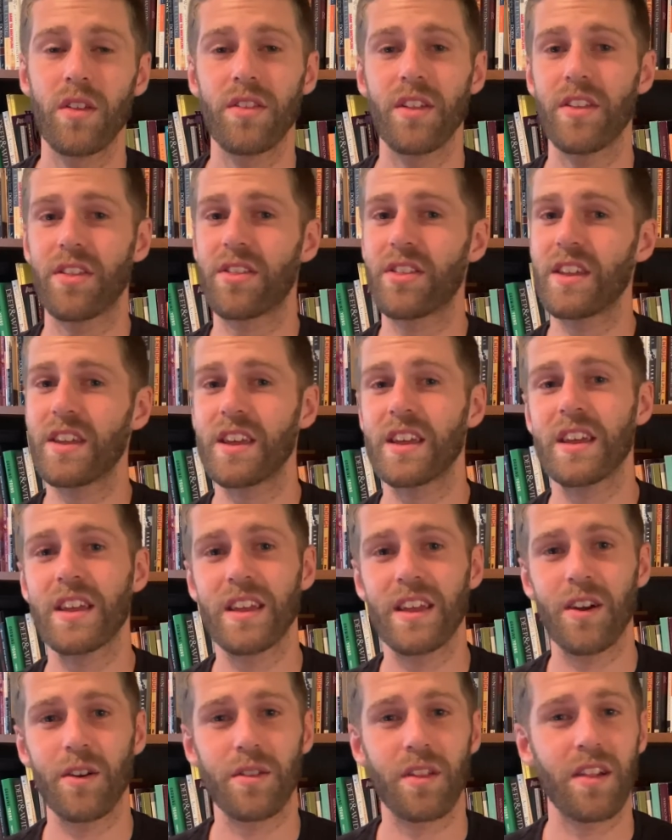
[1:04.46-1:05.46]
the
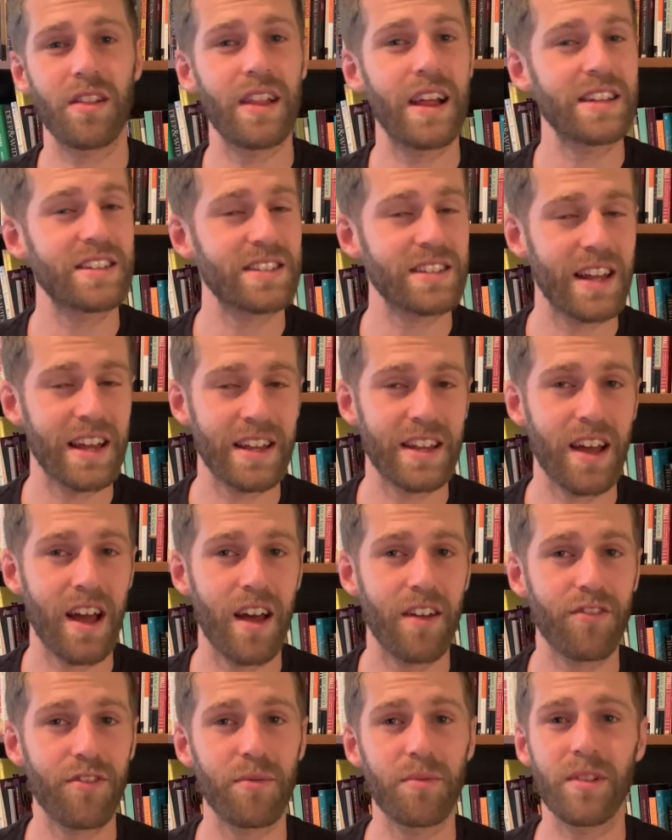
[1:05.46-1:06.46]
thing or the lesson I
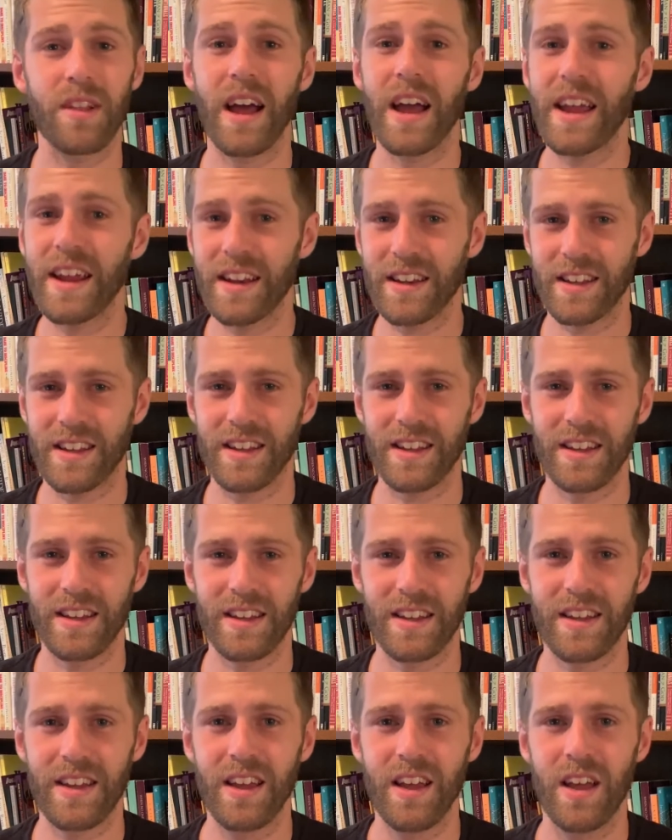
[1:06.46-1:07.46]
got from Lion
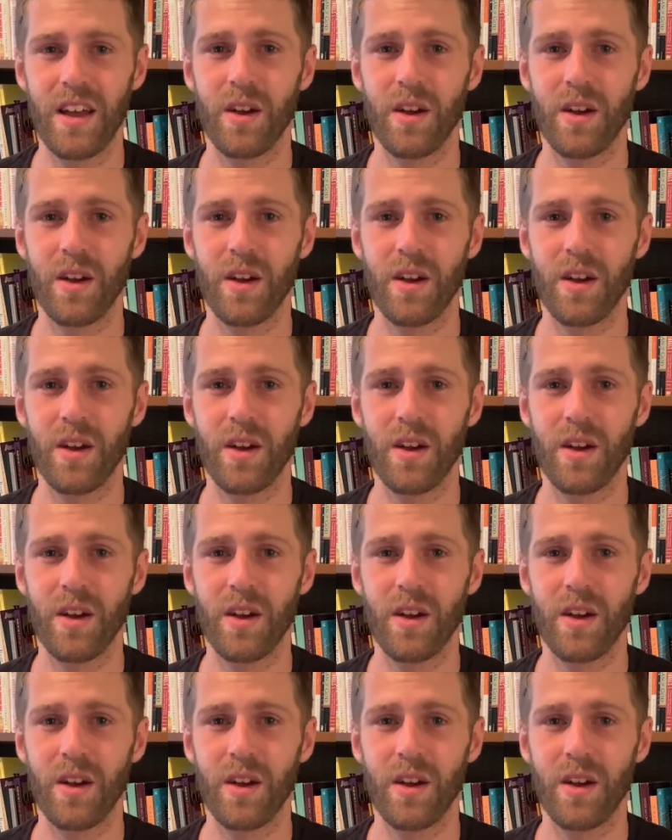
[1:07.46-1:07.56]
King